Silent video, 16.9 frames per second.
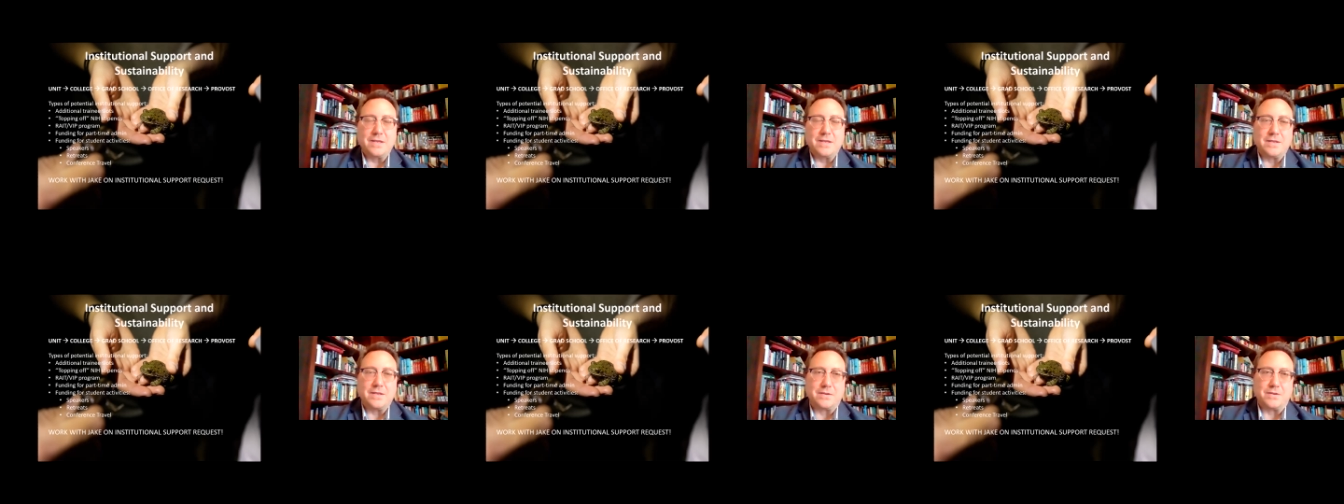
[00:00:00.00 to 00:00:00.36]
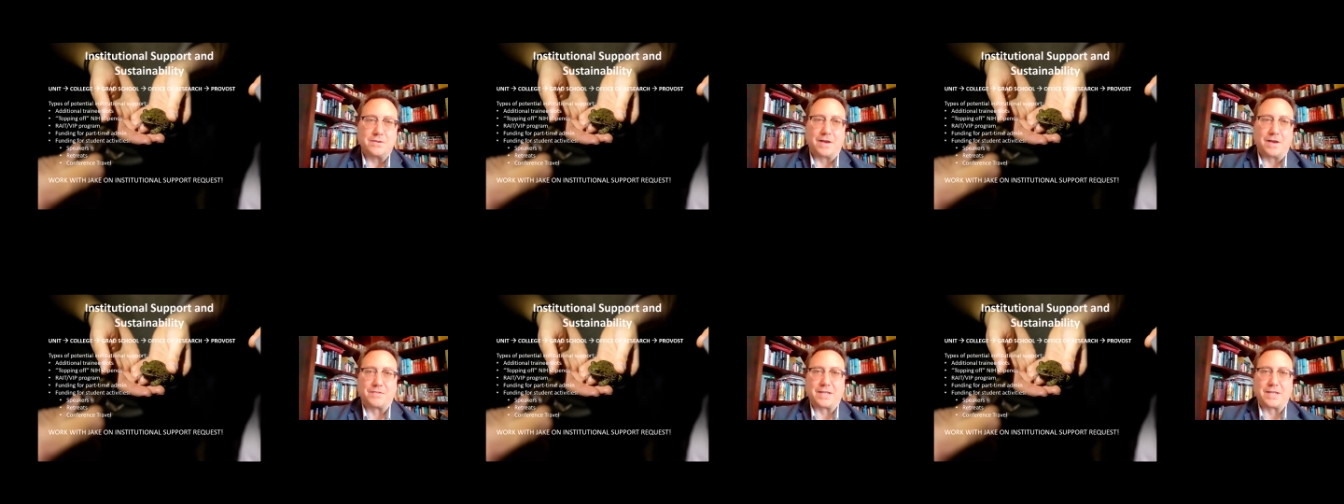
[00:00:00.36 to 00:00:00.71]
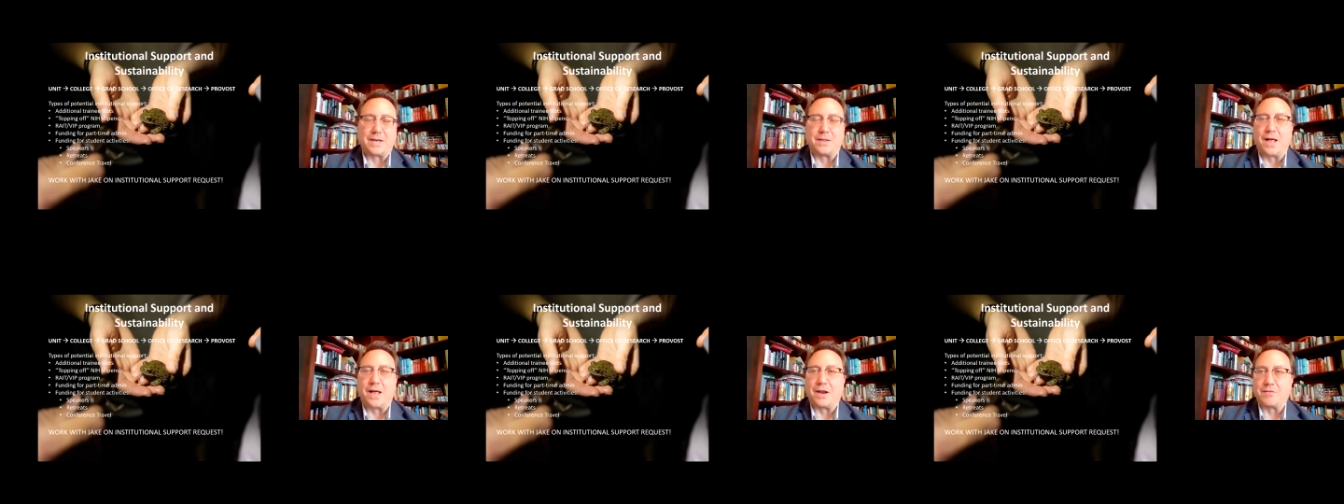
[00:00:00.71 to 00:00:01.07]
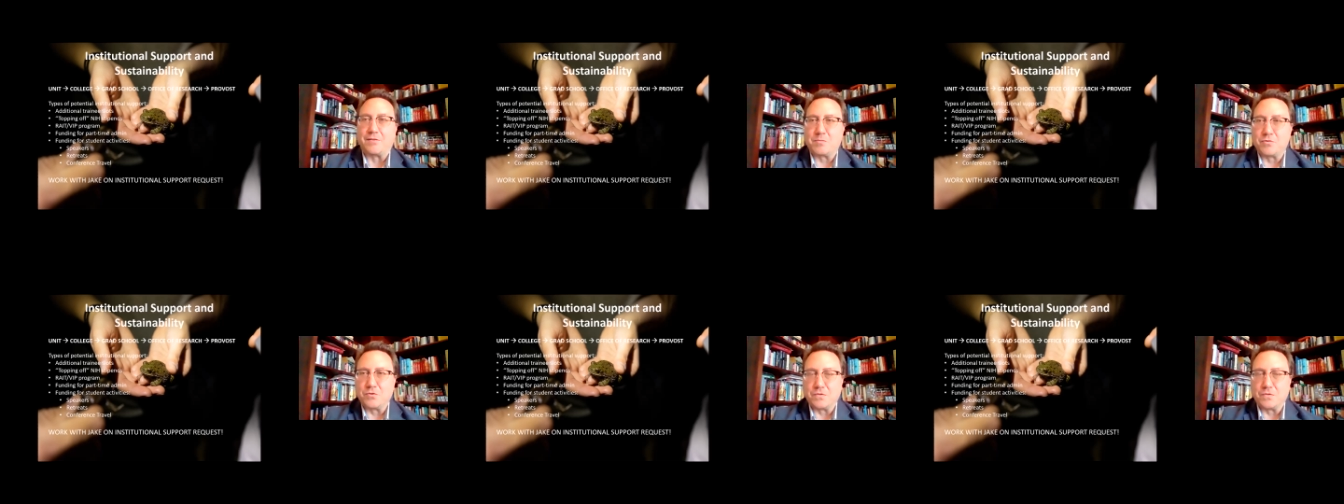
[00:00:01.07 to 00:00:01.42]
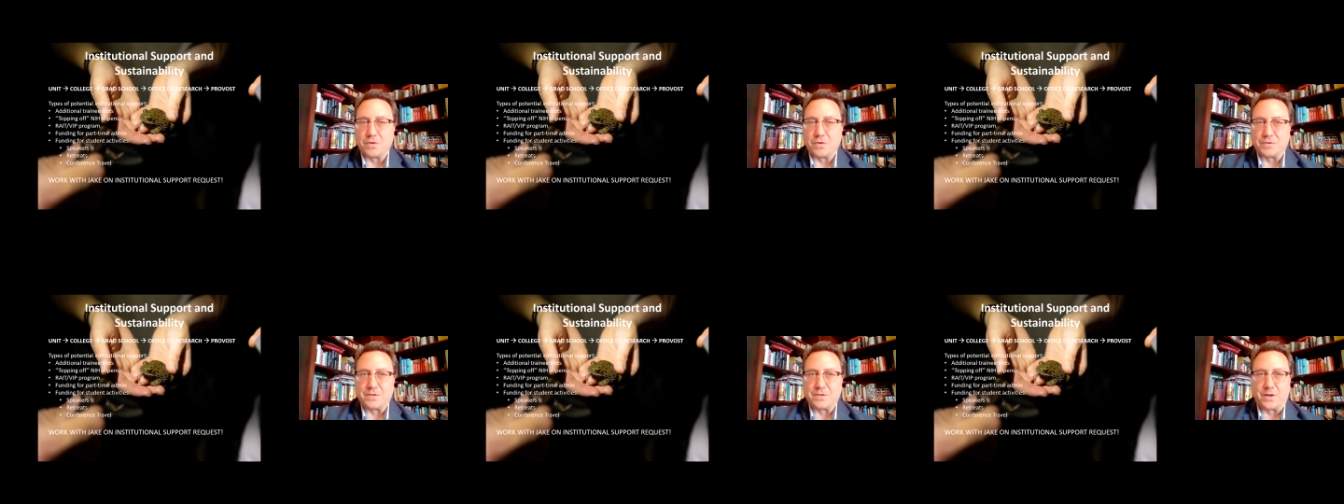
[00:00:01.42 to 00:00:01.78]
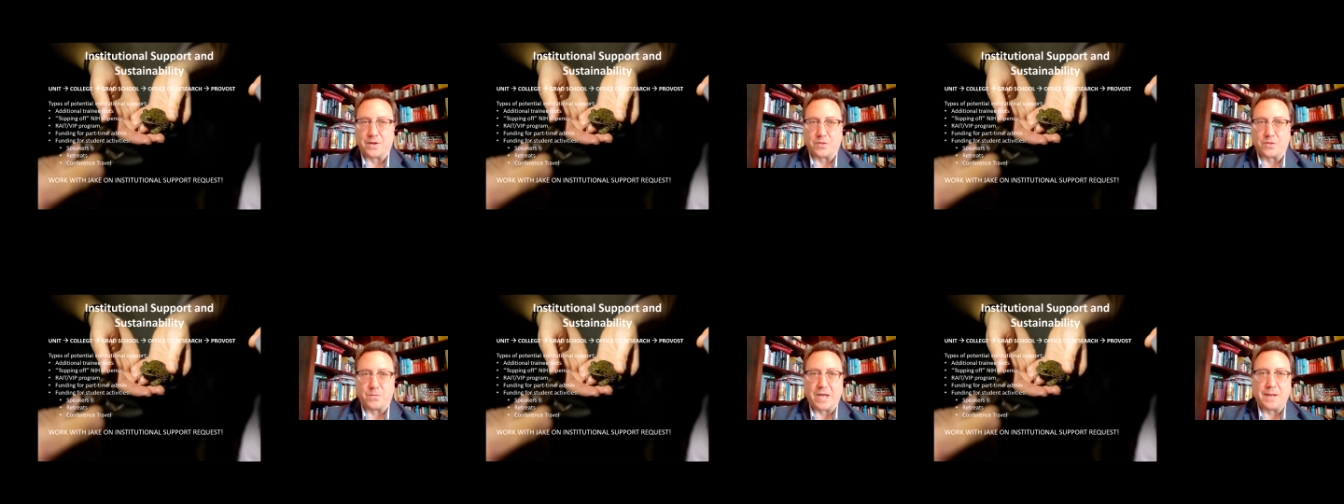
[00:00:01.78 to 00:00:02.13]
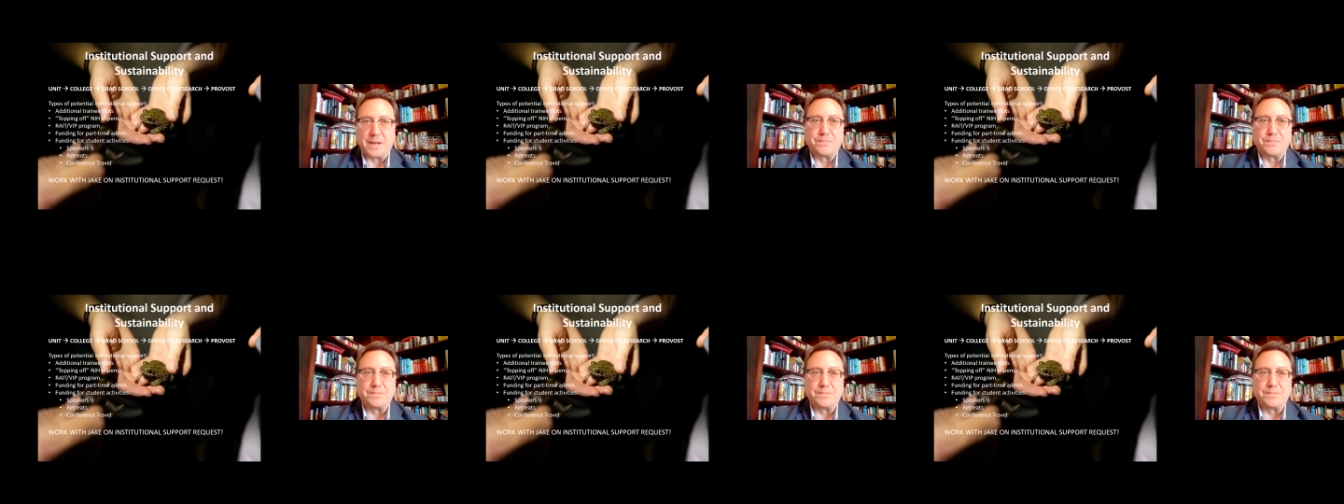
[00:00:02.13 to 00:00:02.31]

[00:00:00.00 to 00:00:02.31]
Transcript: you have to get a lot of approvals along the way.